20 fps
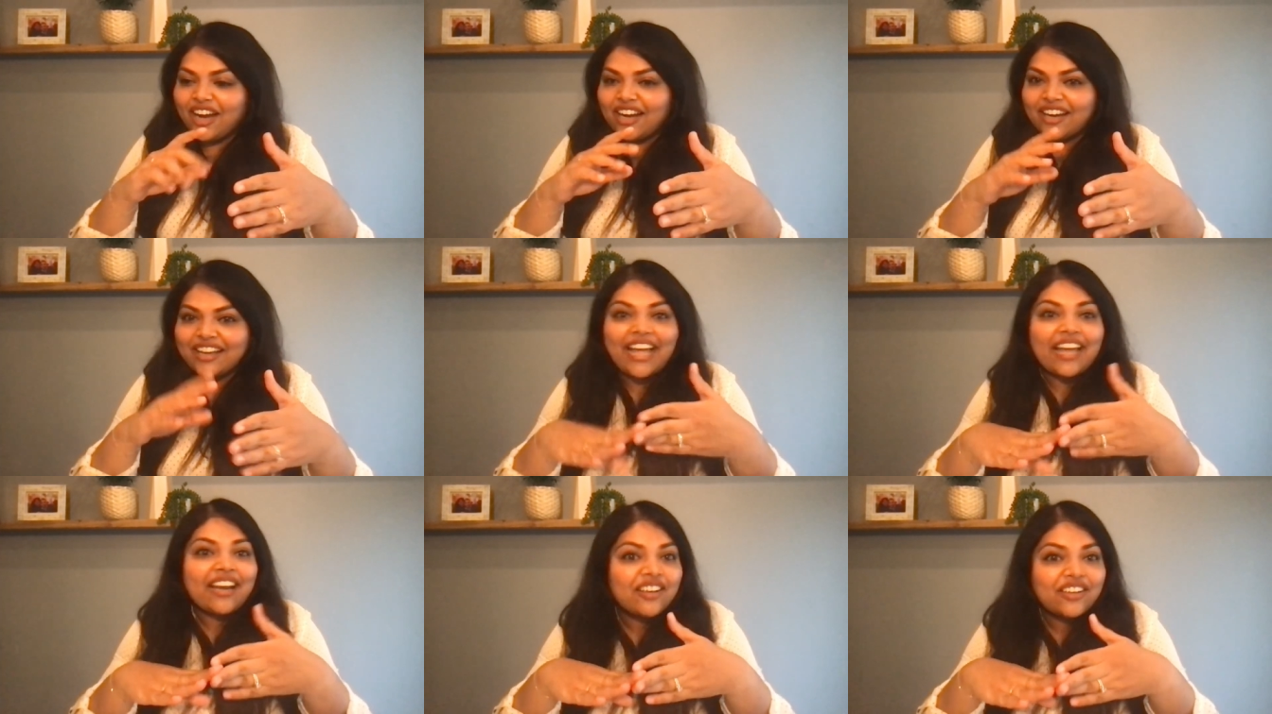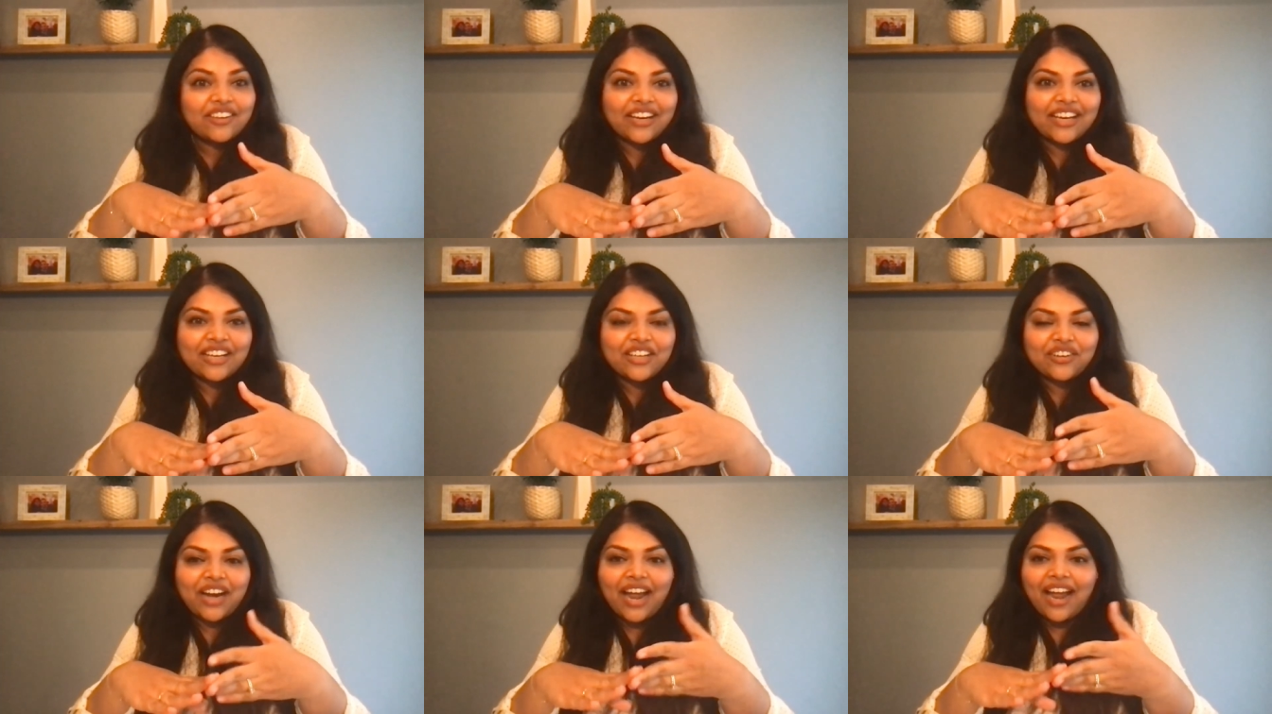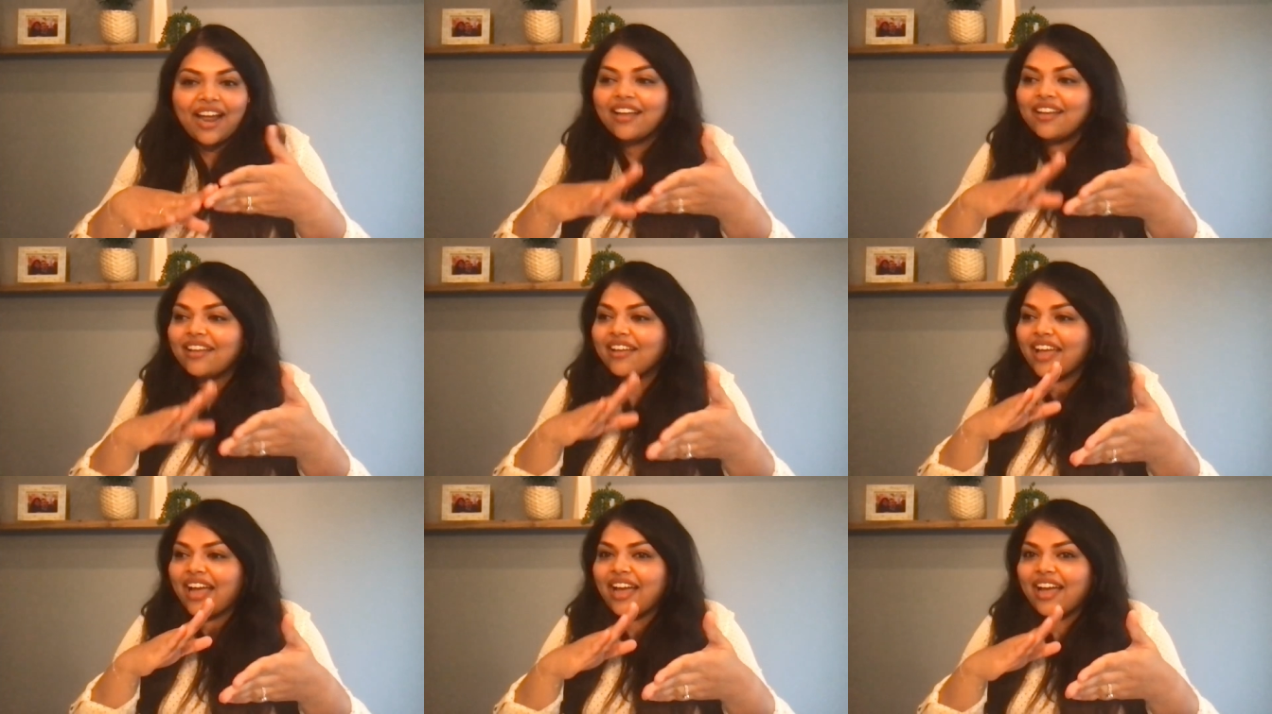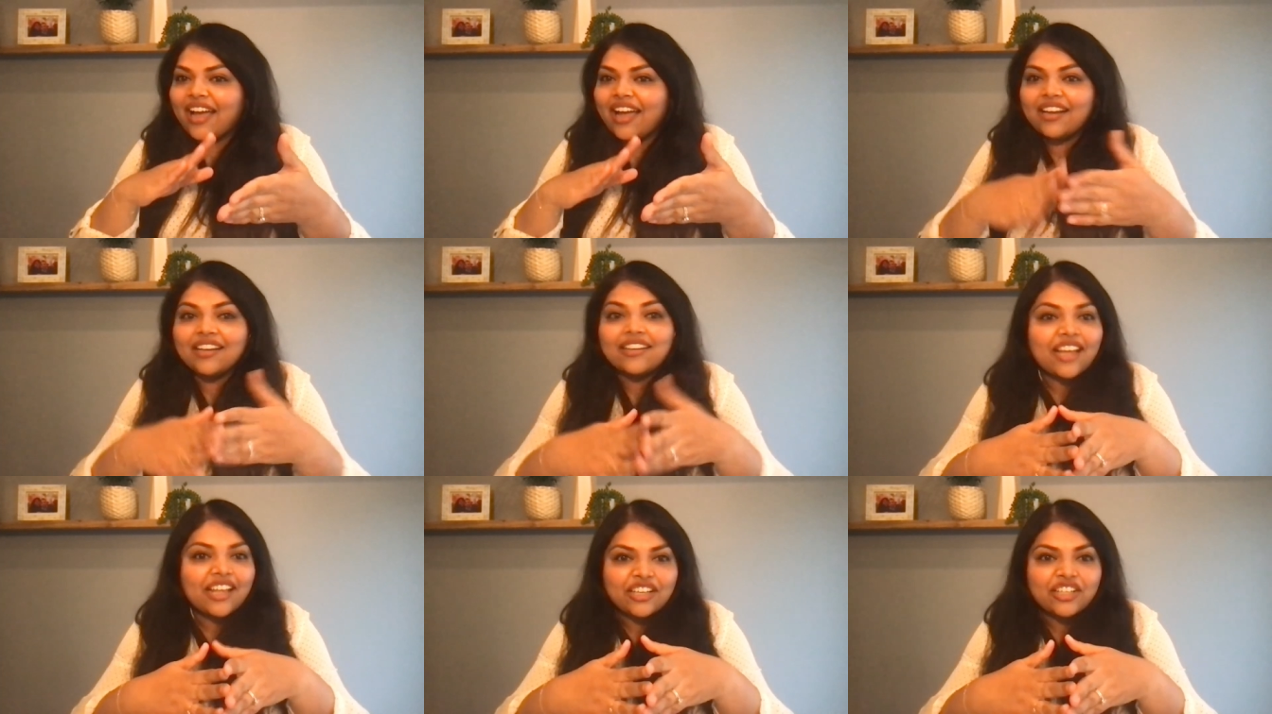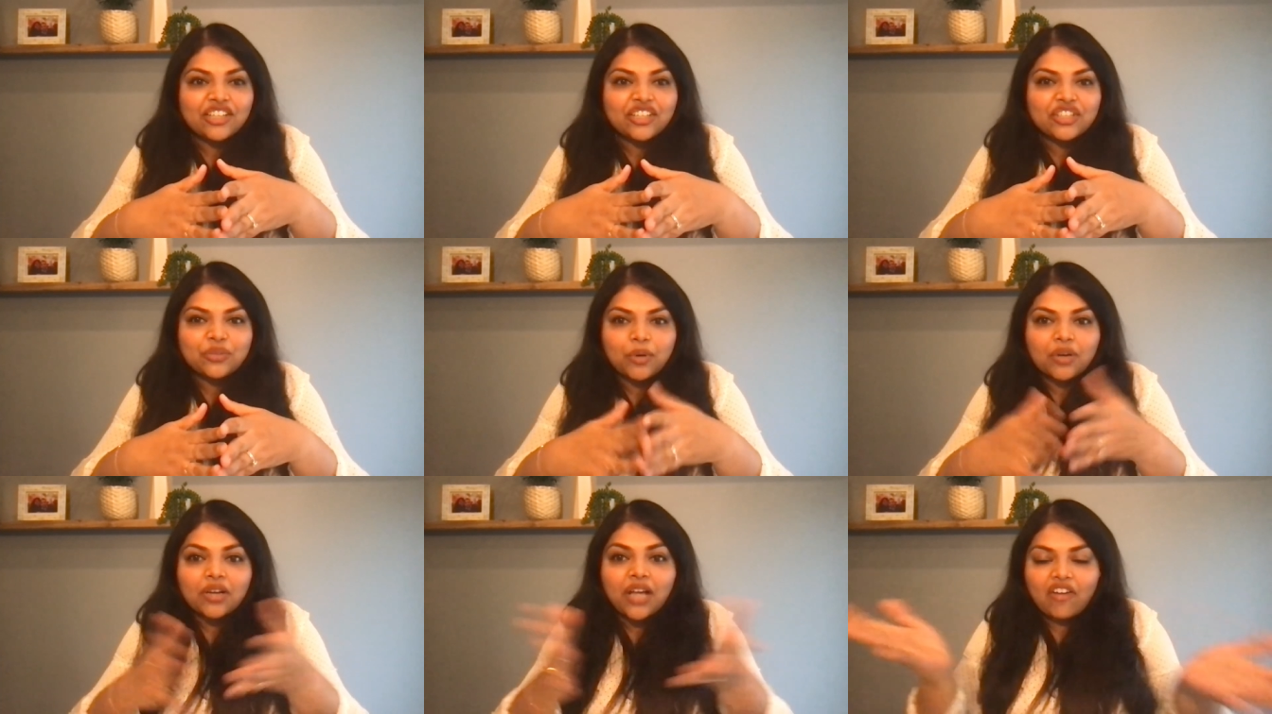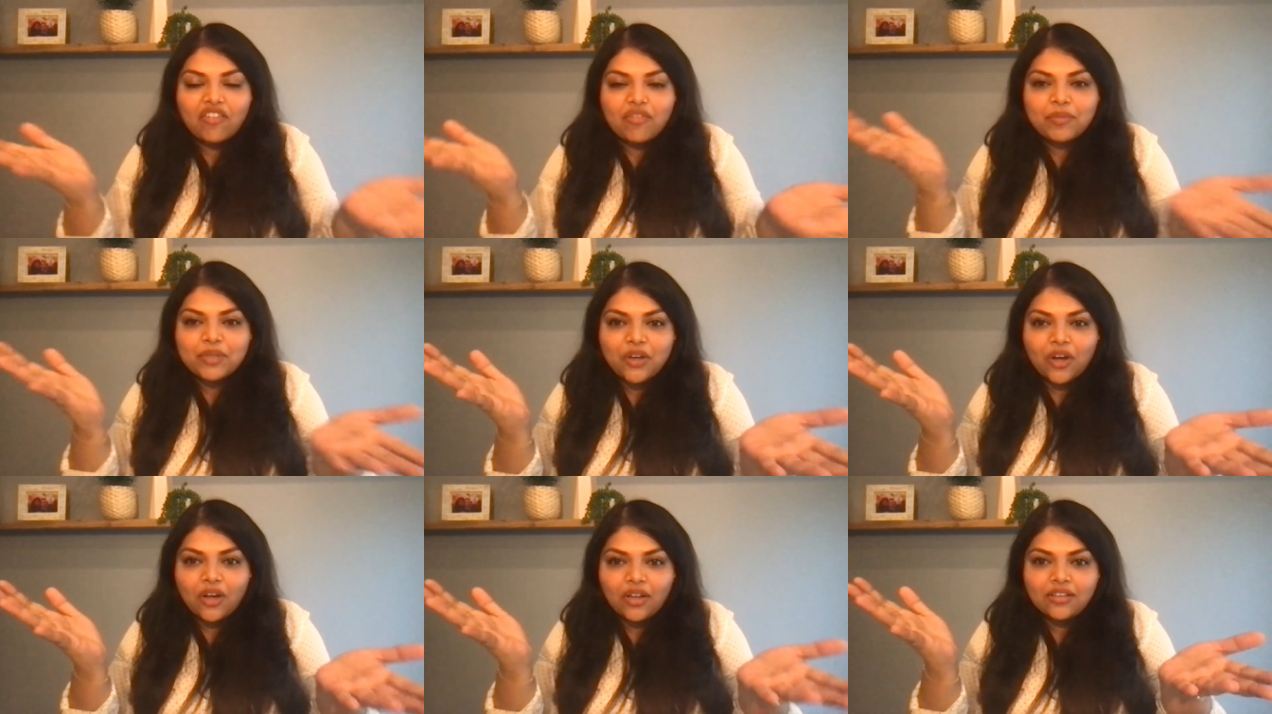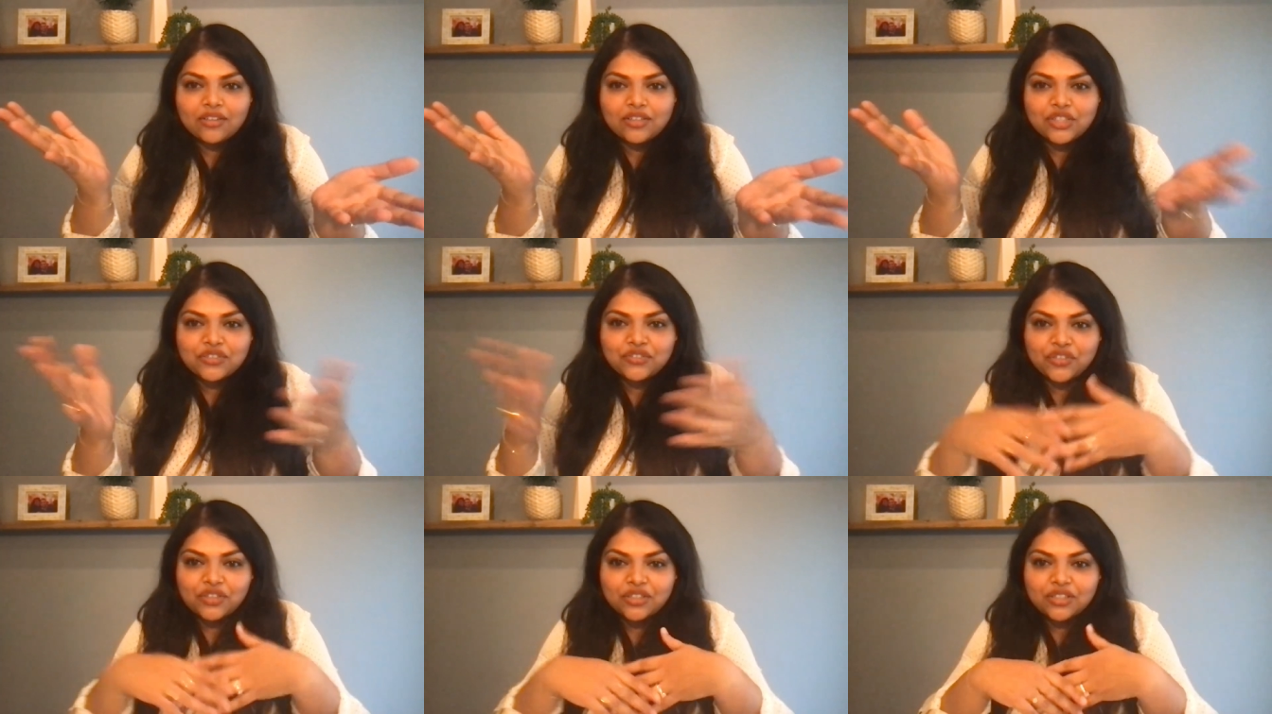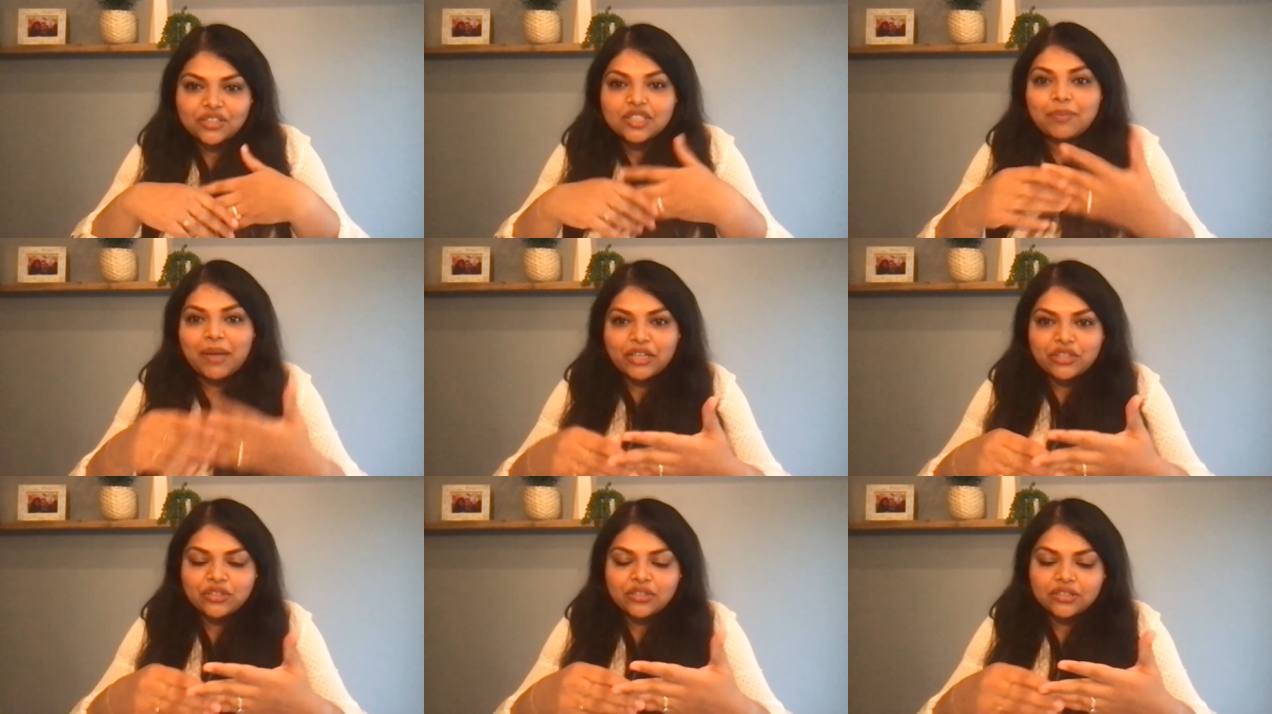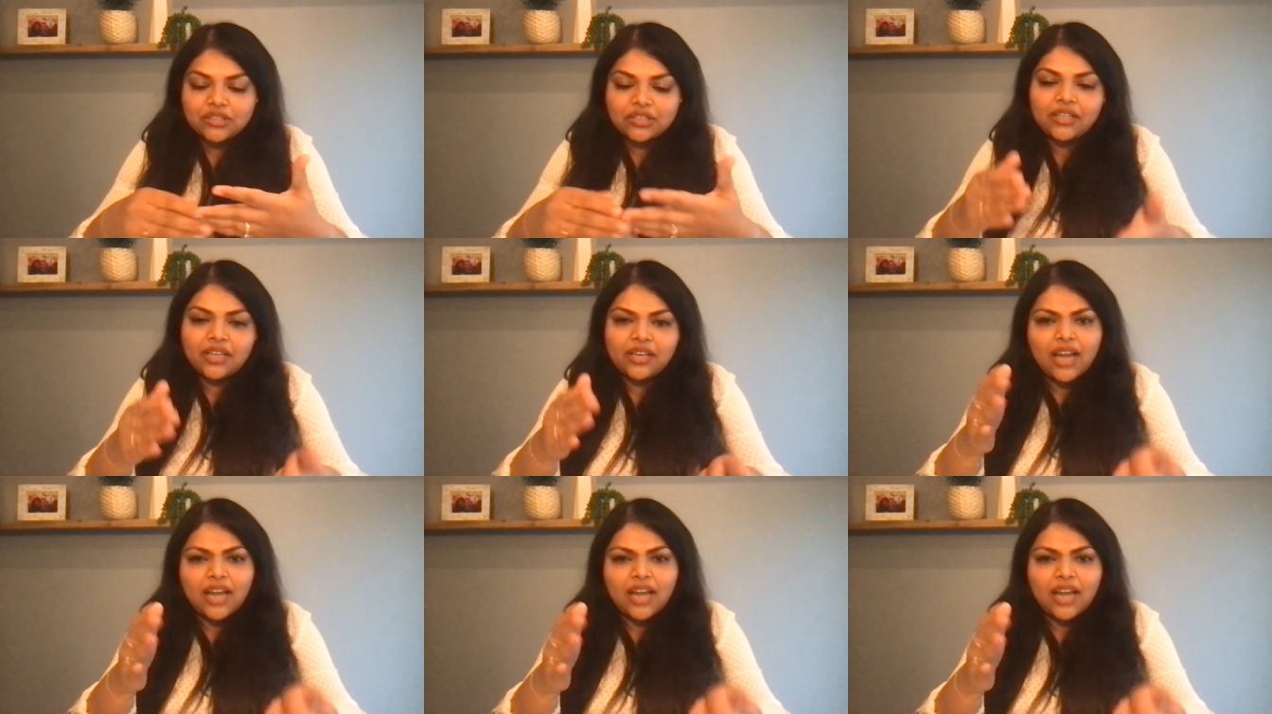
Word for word: get a great rank and get into a government college for specialty.